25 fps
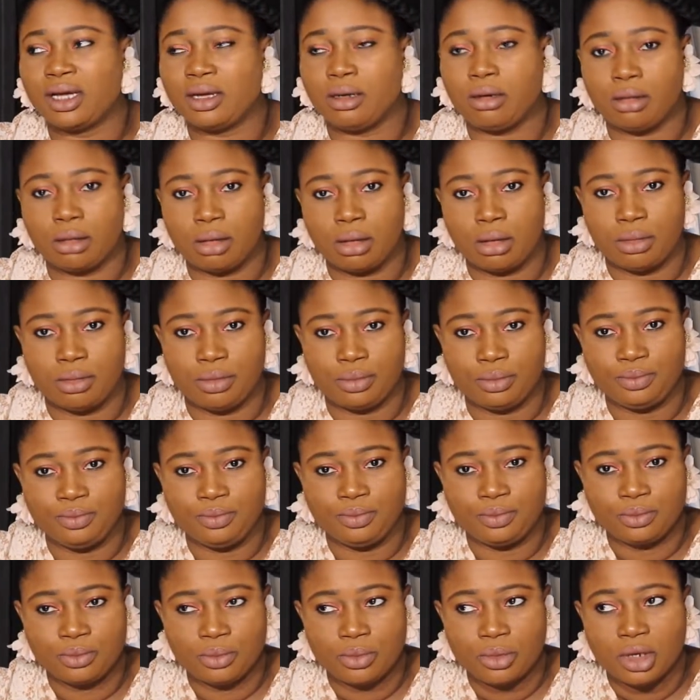girl,
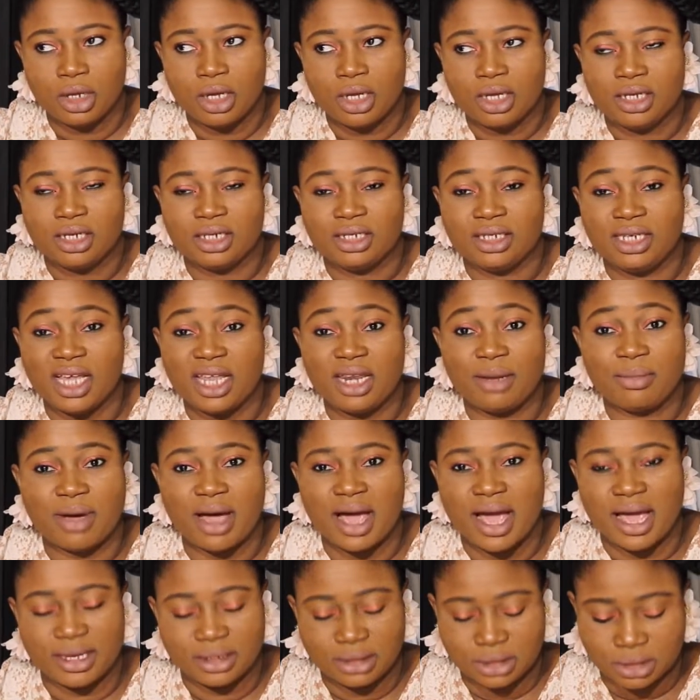then in my
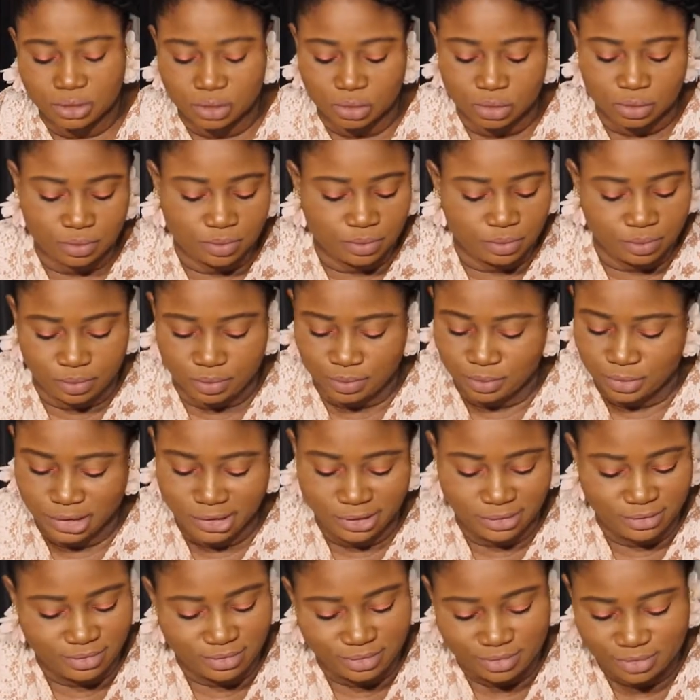high school.
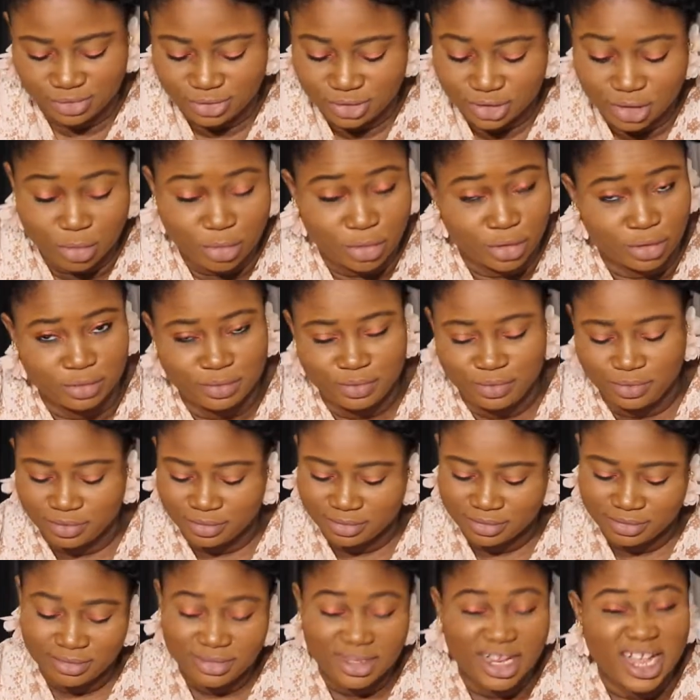Come on.
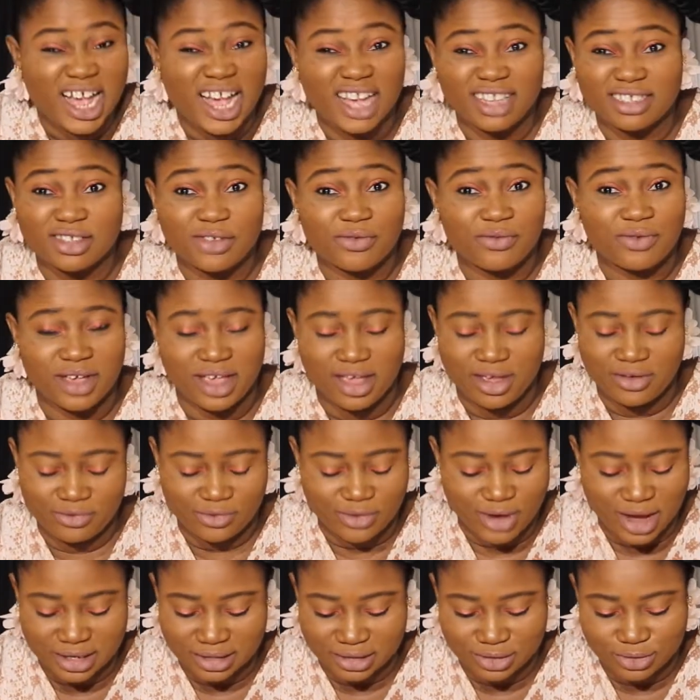I suffer
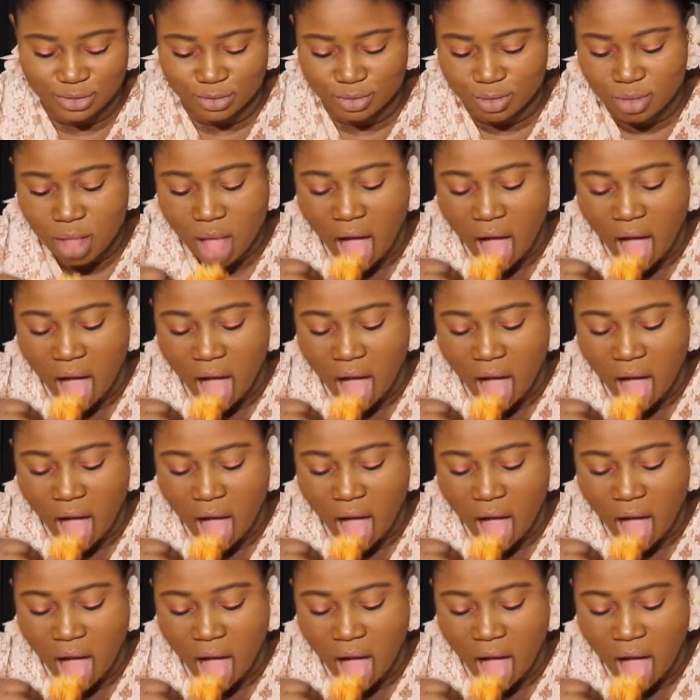for high school.